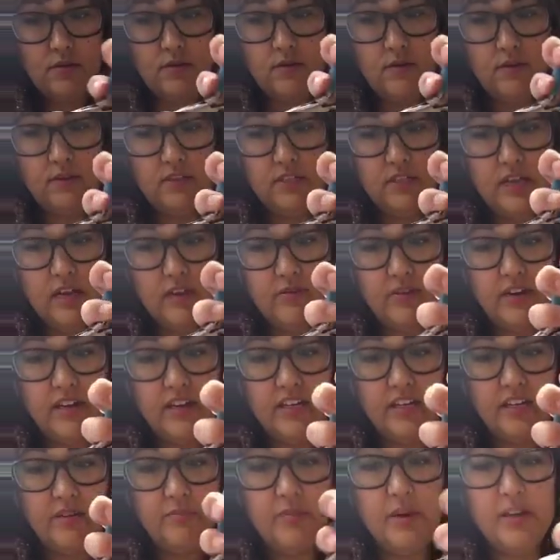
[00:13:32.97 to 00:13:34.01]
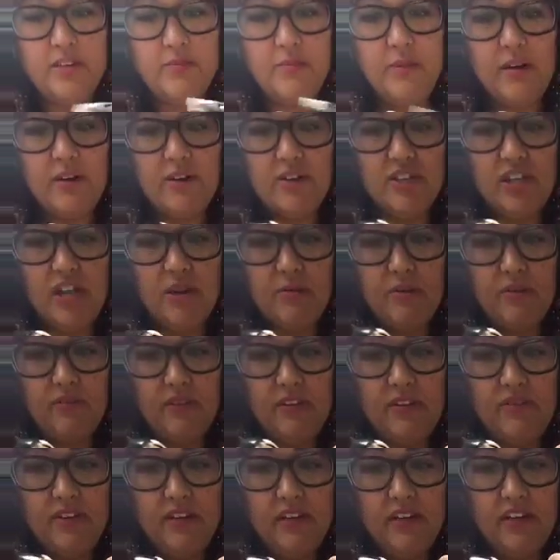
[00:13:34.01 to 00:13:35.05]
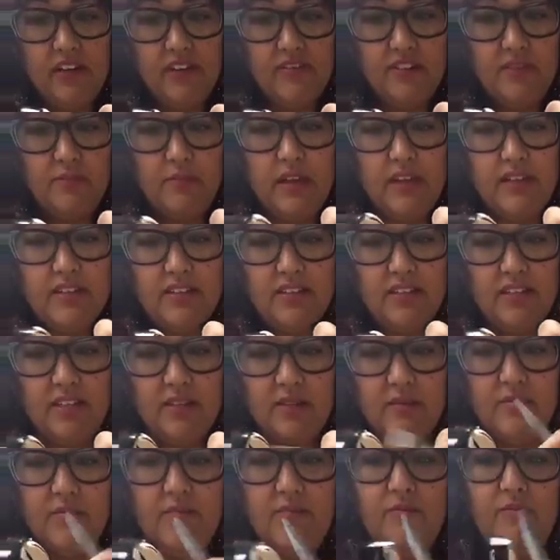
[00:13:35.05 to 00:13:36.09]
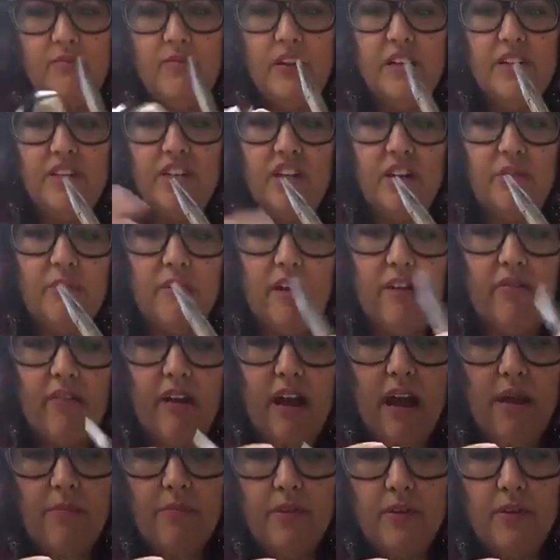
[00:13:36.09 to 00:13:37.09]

See, that one I did a much better job of leaving enough space to finish up my wrap.